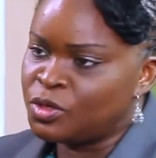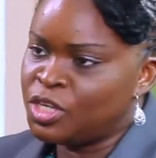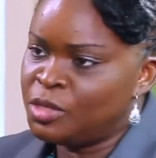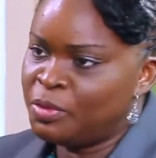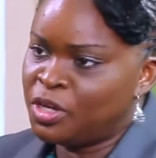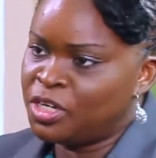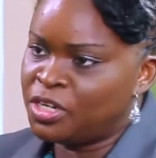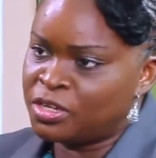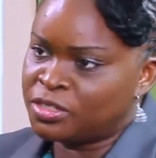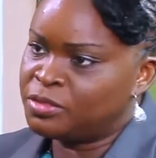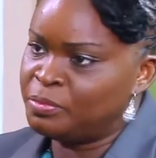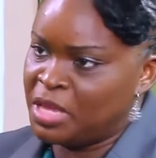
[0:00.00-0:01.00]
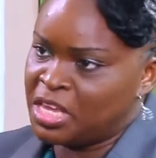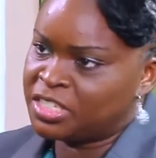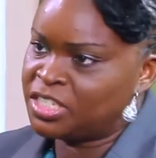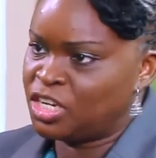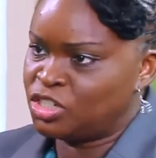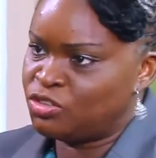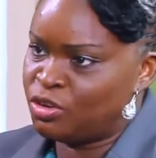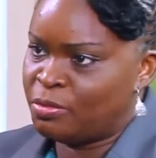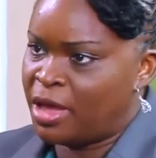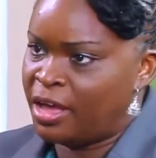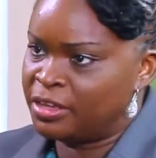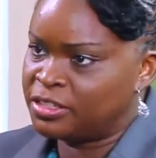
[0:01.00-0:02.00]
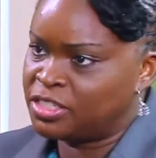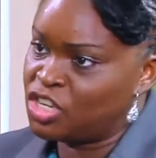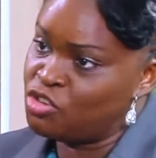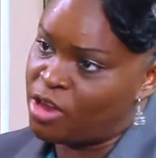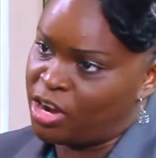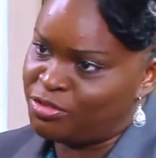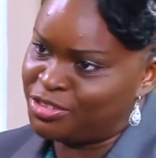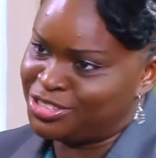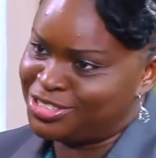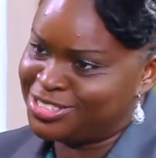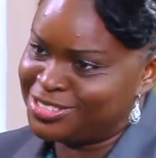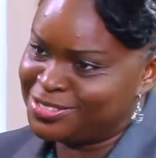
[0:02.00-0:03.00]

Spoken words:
So e-money doesn't make central banks irrelevant?